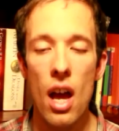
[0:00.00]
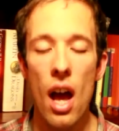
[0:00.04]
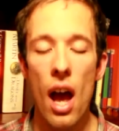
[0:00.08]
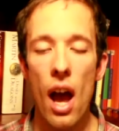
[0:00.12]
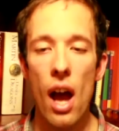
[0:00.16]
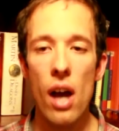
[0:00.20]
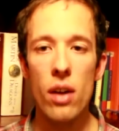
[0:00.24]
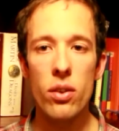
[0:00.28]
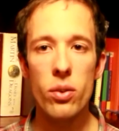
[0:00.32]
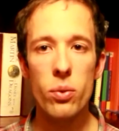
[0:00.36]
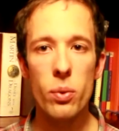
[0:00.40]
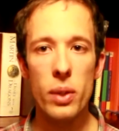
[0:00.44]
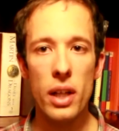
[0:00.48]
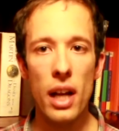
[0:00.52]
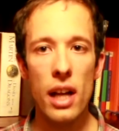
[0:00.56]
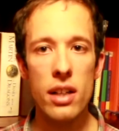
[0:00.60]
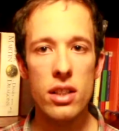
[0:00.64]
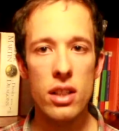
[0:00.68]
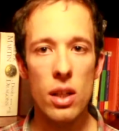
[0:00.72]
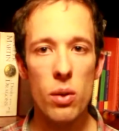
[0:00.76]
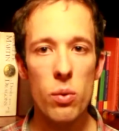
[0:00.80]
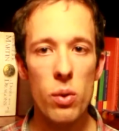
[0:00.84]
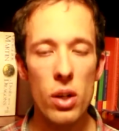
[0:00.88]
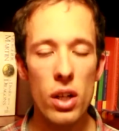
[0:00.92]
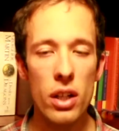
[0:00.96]
And we can
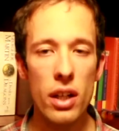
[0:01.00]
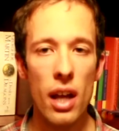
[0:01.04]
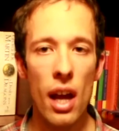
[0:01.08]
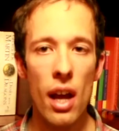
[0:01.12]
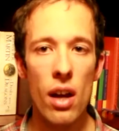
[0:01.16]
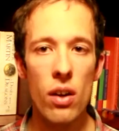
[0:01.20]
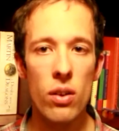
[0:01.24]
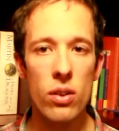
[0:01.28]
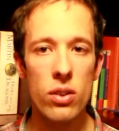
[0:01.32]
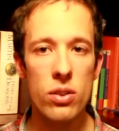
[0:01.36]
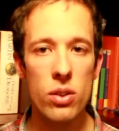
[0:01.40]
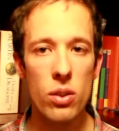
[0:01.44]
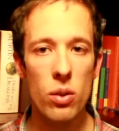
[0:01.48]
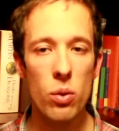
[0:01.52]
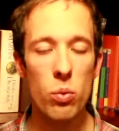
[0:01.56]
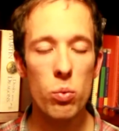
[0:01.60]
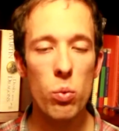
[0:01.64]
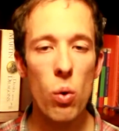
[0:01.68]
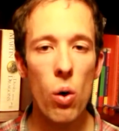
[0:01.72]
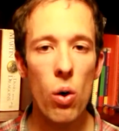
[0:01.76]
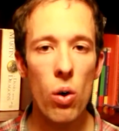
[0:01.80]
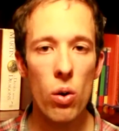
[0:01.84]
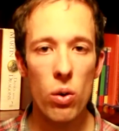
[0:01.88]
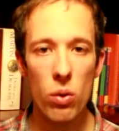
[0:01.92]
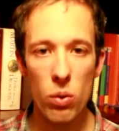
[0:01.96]
actually work out
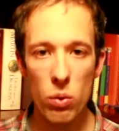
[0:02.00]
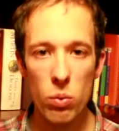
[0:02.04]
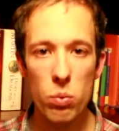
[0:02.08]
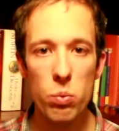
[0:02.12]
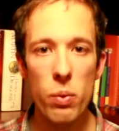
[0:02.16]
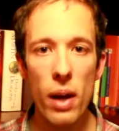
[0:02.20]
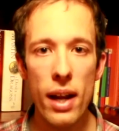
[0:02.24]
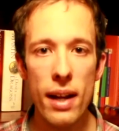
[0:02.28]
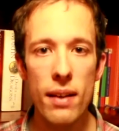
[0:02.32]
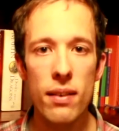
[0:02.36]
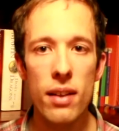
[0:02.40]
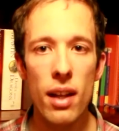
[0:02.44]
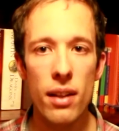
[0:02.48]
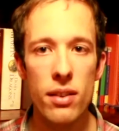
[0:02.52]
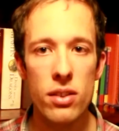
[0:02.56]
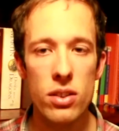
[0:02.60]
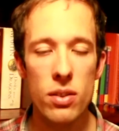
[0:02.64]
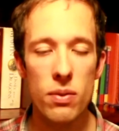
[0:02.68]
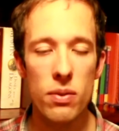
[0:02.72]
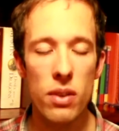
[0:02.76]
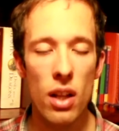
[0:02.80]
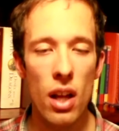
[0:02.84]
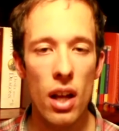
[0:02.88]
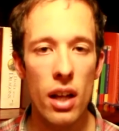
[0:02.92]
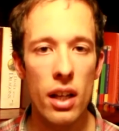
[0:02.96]
what wavelengths
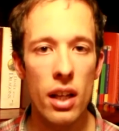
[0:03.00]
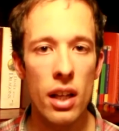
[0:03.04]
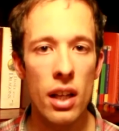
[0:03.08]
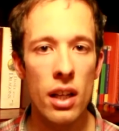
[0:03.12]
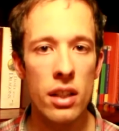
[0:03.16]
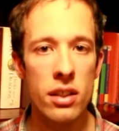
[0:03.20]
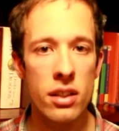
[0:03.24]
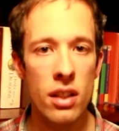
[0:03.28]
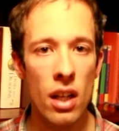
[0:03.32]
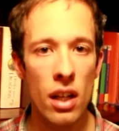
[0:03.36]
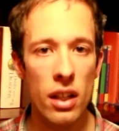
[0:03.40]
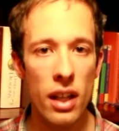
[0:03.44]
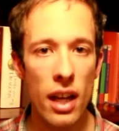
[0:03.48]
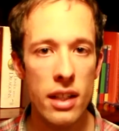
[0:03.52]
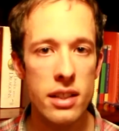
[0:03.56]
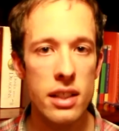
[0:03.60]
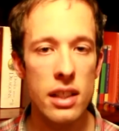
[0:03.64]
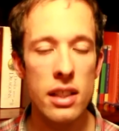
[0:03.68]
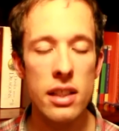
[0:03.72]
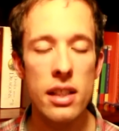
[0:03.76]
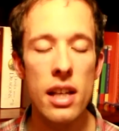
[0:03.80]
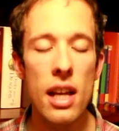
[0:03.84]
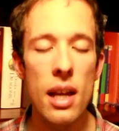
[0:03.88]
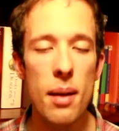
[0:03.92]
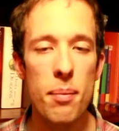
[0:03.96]
of light are
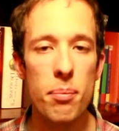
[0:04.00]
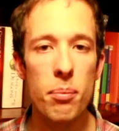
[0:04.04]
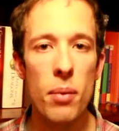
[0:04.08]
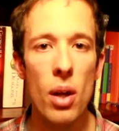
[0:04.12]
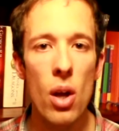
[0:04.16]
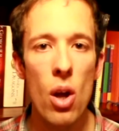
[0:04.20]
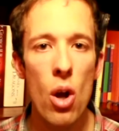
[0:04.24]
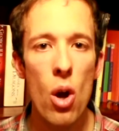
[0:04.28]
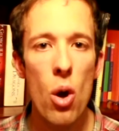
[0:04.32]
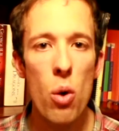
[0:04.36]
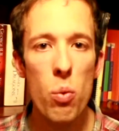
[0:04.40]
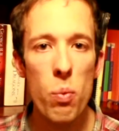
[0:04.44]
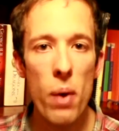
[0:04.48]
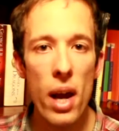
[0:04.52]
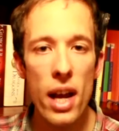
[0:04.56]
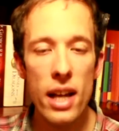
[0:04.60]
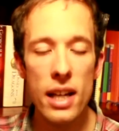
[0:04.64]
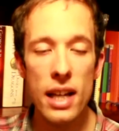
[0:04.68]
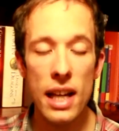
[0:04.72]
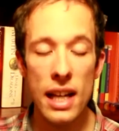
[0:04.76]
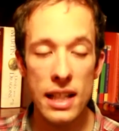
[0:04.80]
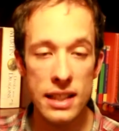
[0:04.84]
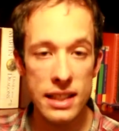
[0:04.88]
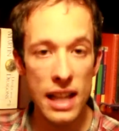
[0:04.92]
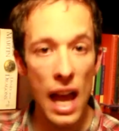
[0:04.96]
getting dim when
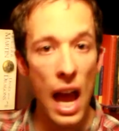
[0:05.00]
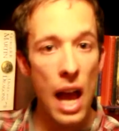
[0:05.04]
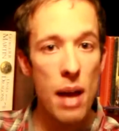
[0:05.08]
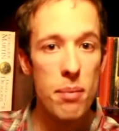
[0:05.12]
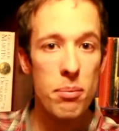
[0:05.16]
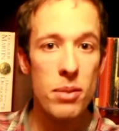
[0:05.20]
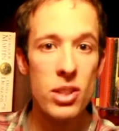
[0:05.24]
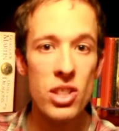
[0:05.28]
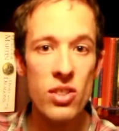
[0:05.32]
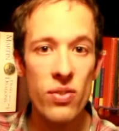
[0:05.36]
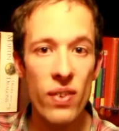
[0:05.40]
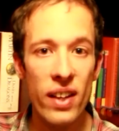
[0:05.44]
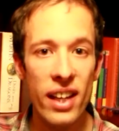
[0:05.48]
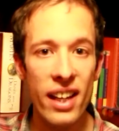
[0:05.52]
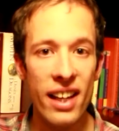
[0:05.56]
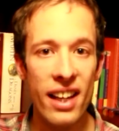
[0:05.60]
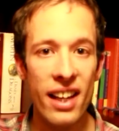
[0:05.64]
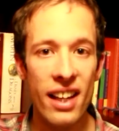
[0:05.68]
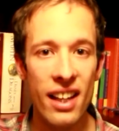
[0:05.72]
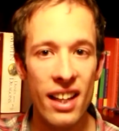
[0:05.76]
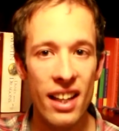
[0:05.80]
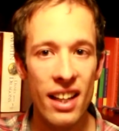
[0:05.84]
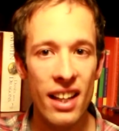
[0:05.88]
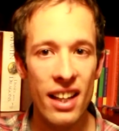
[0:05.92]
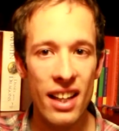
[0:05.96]
its atmosphere
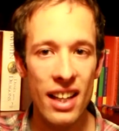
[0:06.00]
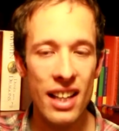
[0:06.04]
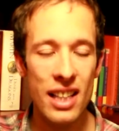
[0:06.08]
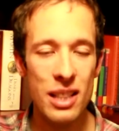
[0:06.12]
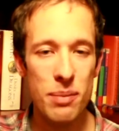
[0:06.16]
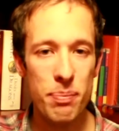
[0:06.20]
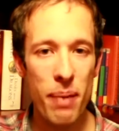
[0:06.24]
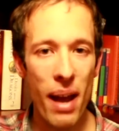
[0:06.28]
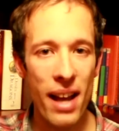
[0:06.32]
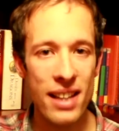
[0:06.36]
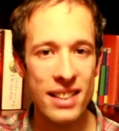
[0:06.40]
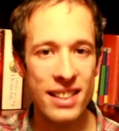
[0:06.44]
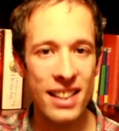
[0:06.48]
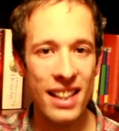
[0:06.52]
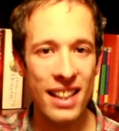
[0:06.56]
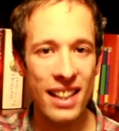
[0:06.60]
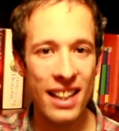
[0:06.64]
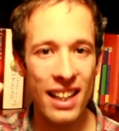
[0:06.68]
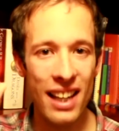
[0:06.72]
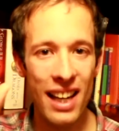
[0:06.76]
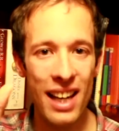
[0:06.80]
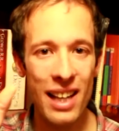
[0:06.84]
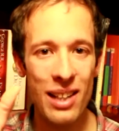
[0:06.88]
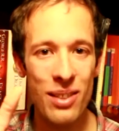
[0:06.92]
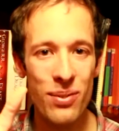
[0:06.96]
is
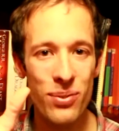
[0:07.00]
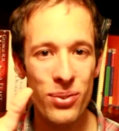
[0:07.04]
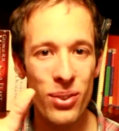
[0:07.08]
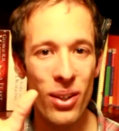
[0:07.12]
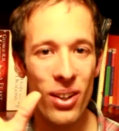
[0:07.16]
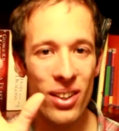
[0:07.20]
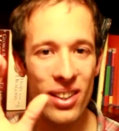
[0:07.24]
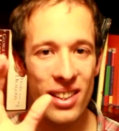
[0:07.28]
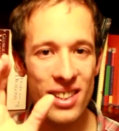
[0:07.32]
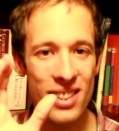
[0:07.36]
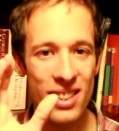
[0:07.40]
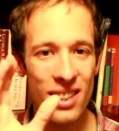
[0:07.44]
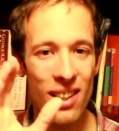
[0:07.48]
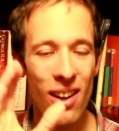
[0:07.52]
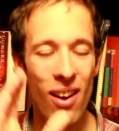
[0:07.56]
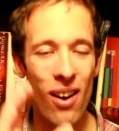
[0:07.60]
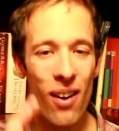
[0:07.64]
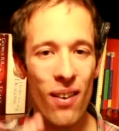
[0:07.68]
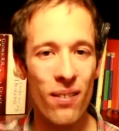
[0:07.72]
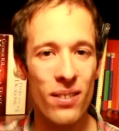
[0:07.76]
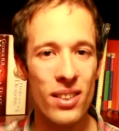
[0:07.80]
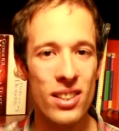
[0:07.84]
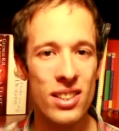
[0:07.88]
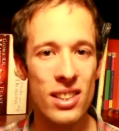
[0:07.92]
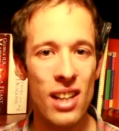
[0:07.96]
passing in front
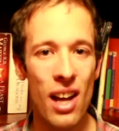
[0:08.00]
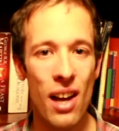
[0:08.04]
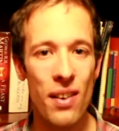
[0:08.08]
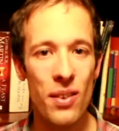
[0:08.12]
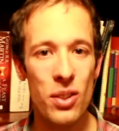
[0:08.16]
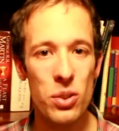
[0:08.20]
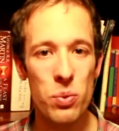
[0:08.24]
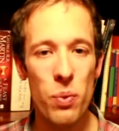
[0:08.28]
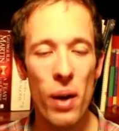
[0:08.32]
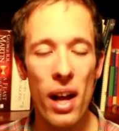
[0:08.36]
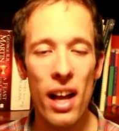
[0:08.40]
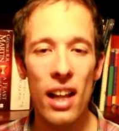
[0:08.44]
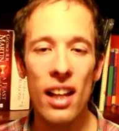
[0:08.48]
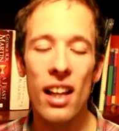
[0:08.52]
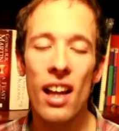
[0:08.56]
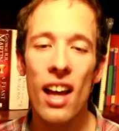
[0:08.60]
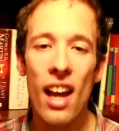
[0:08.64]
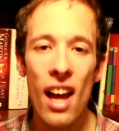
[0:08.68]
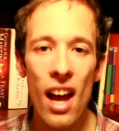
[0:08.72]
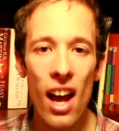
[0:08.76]
of the star as well.